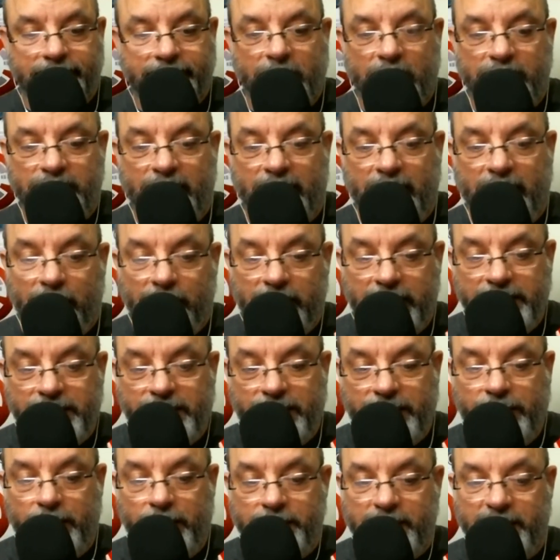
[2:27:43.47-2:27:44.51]
Those are the only
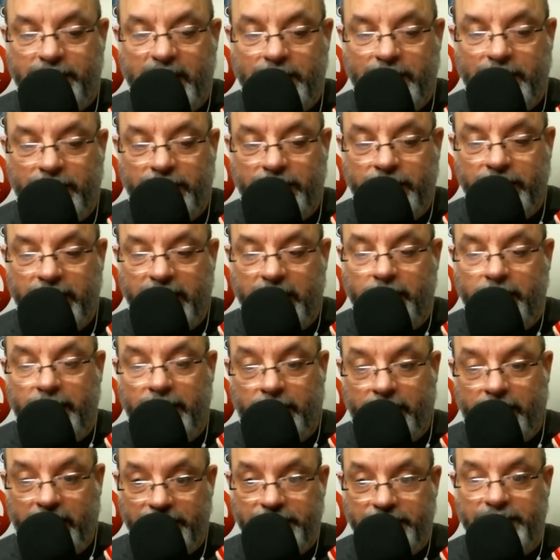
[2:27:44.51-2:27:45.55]
two groups of people who can
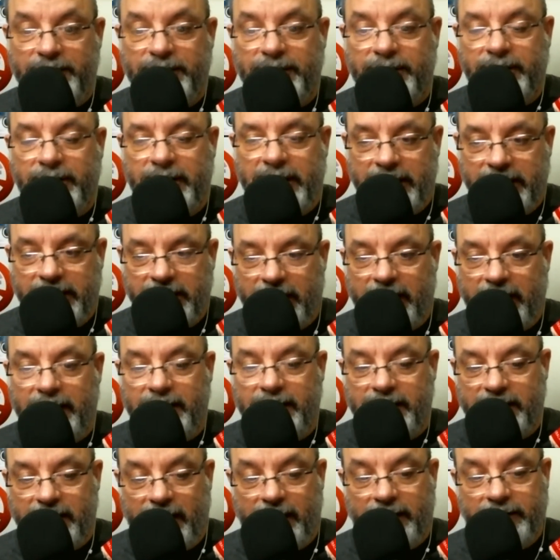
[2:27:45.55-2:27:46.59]
purchase in
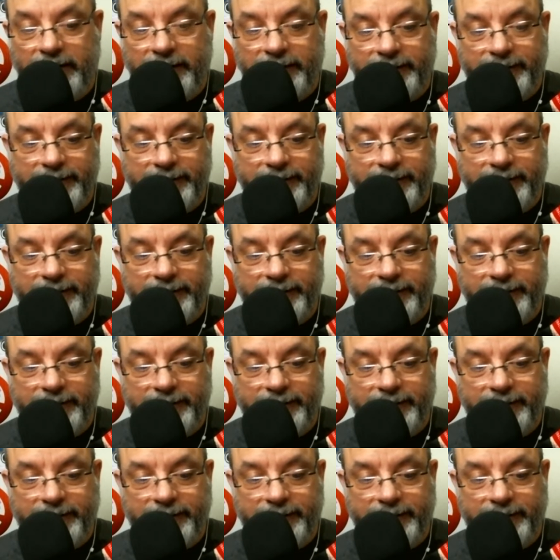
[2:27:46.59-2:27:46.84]
today's sale.